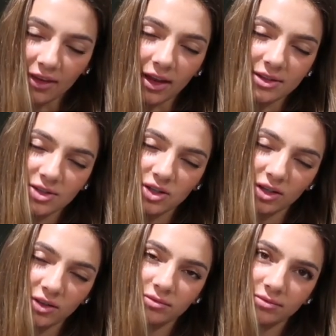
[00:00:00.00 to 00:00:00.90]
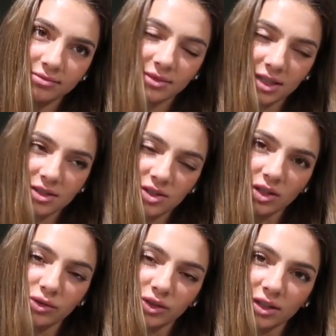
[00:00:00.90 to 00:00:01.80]
No more spending money on food
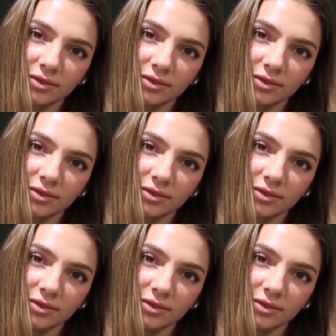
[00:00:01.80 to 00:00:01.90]
today.